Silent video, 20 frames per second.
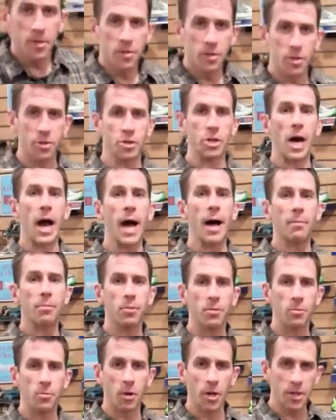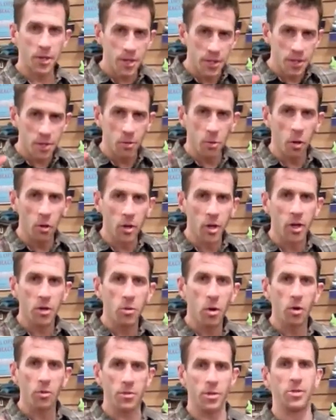the drop. What does quote
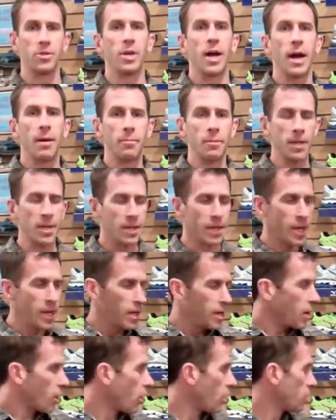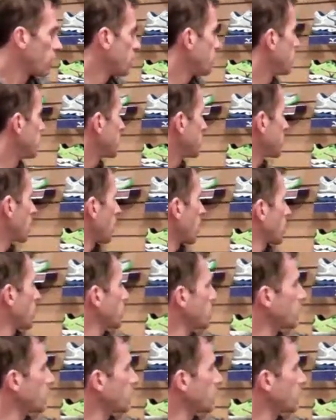unquote the drop mean? All they're really talking